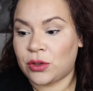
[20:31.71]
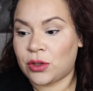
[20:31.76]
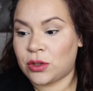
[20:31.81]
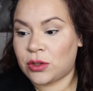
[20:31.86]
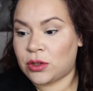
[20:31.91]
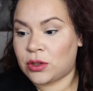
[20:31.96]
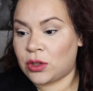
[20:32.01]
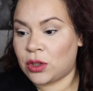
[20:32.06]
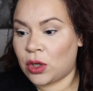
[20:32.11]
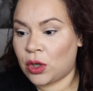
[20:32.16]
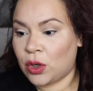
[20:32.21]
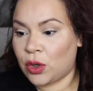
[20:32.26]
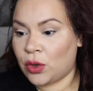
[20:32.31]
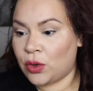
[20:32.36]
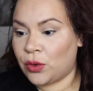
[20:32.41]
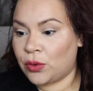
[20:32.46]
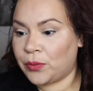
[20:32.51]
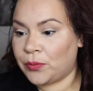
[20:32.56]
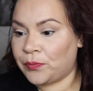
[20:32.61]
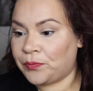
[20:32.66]

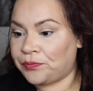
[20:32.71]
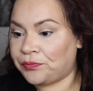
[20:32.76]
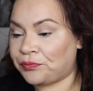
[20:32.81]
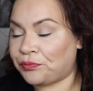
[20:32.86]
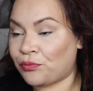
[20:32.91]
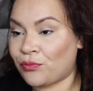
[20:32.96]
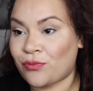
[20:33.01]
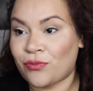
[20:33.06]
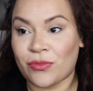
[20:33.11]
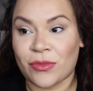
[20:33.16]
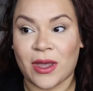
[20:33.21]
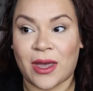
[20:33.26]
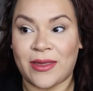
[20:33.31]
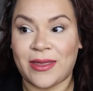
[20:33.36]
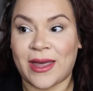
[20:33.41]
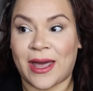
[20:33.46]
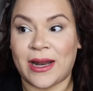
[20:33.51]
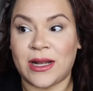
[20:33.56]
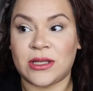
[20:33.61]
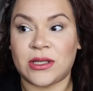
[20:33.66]
So
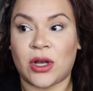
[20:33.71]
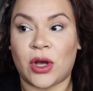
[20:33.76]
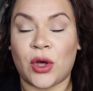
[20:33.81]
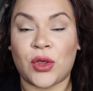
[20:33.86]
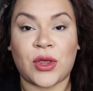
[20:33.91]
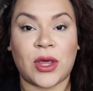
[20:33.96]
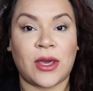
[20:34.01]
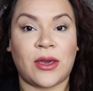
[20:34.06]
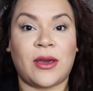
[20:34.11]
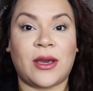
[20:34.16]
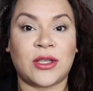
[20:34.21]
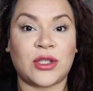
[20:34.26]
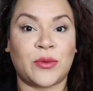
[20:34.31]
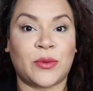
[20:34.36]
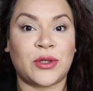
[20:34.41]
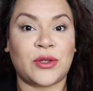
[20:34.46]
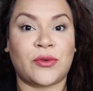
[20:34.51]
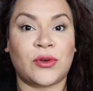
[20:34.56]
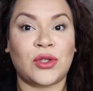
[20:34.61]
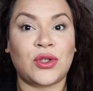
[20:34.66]
that is all. Thank you guys so
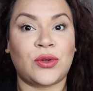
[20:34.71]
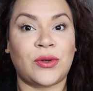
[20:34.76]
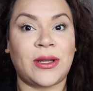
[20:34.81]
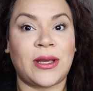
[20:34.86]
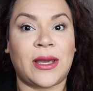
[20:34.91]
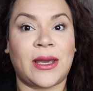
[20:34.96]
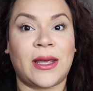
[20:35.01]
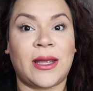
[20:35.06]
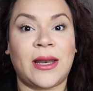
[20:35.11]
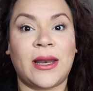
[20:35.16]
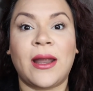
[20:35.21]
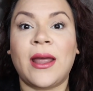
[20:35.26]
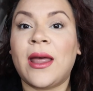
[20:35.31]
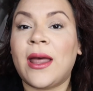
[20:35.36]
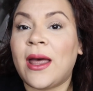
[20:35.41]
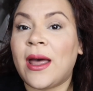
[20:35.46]
much for tuning in.